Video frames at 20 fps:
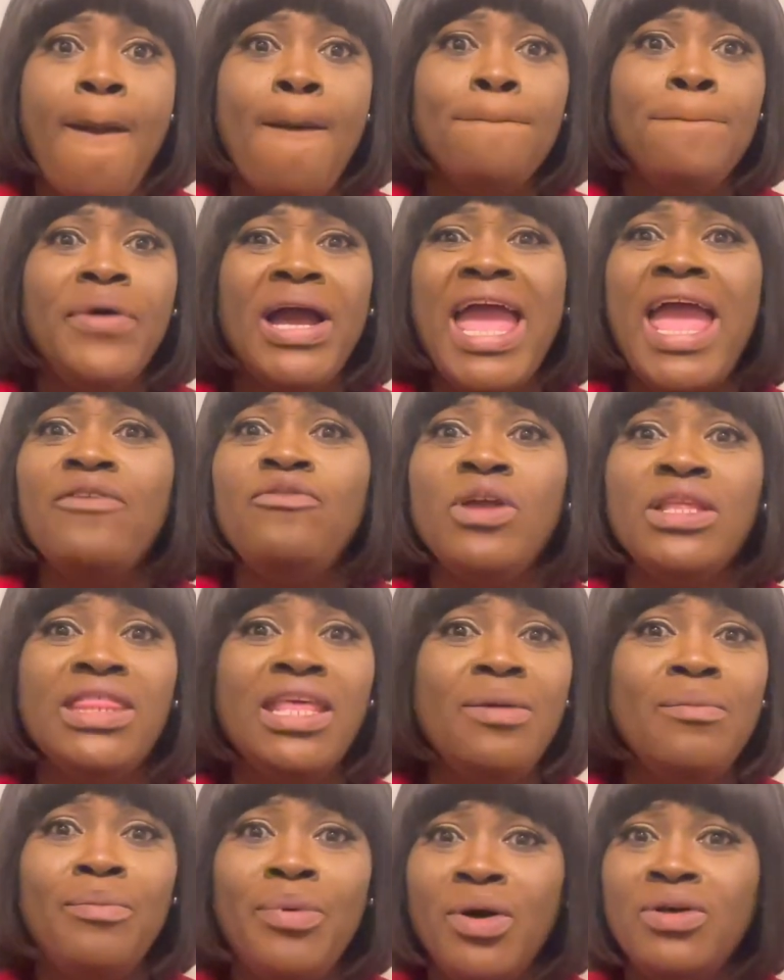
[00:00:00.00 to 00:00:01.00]
But
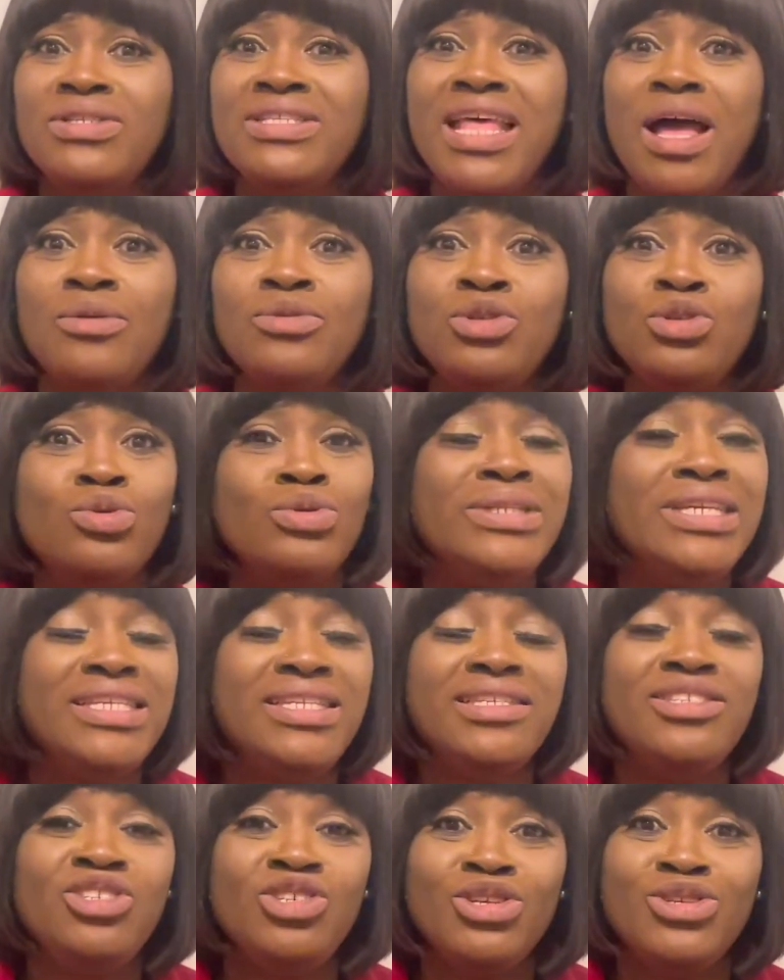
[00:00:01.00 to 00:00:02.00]
everything boils down to, this
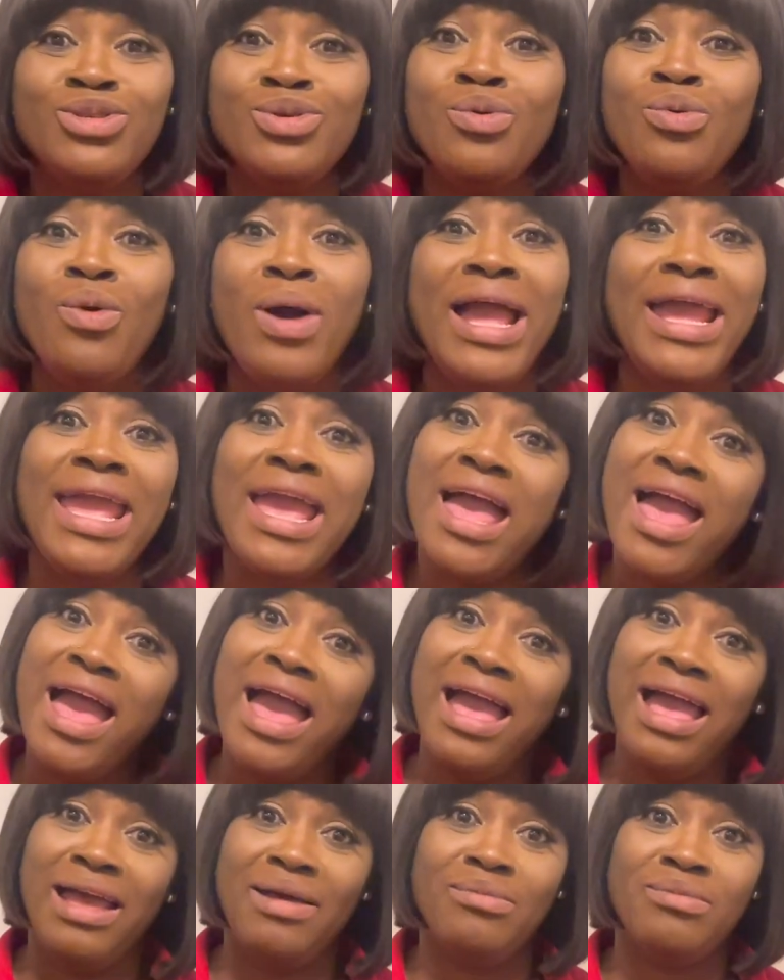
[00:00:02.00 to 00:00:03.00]
is just who I
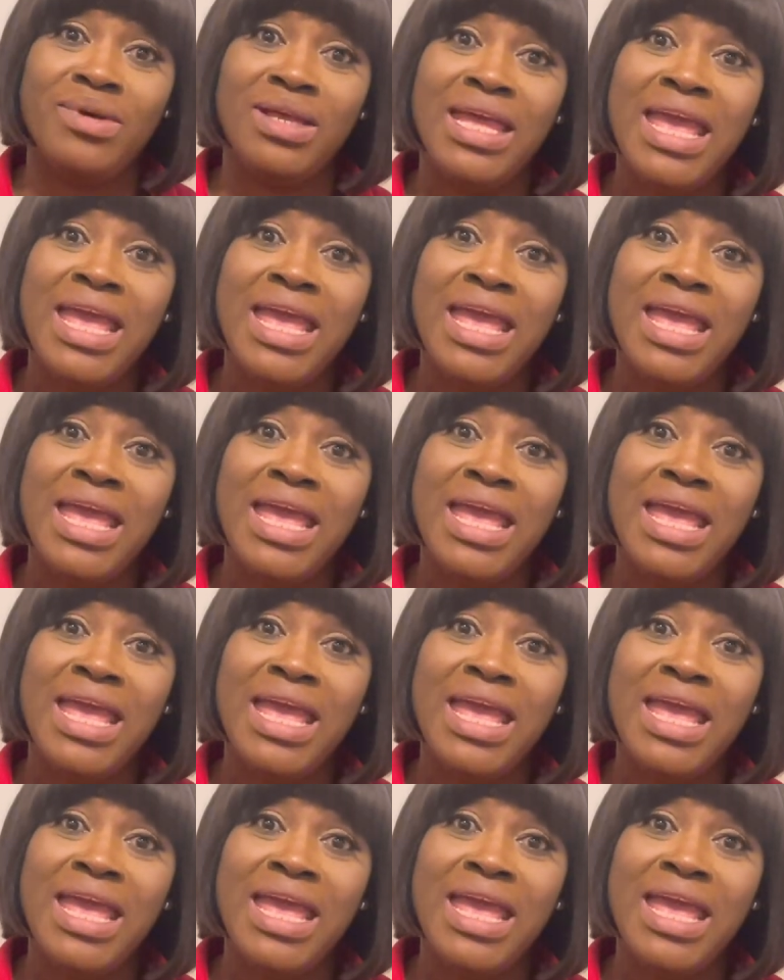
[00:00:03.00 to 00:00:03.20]
am.